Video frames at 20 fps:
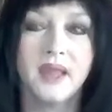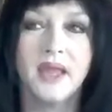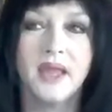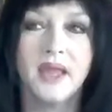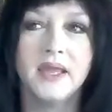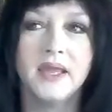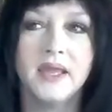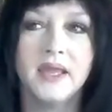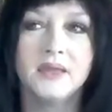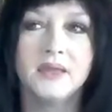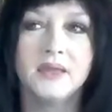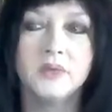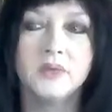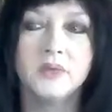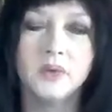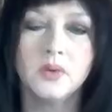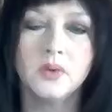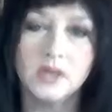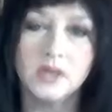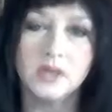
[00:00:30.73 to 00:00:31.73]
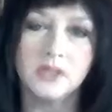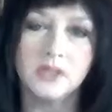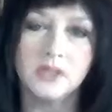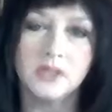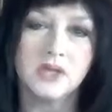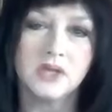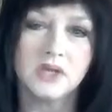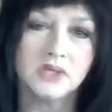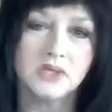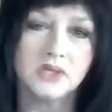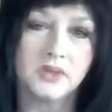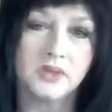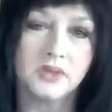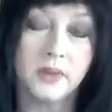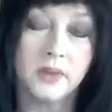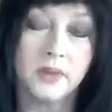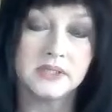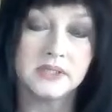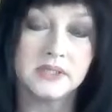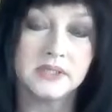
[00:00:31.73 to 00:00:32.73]
And what I wanted to talk to you
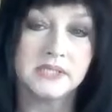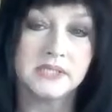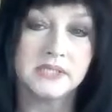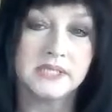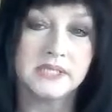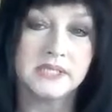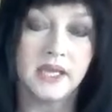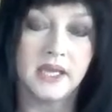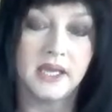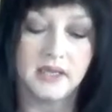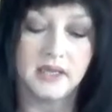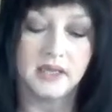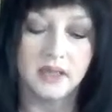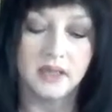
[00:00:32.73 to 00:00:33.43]
about today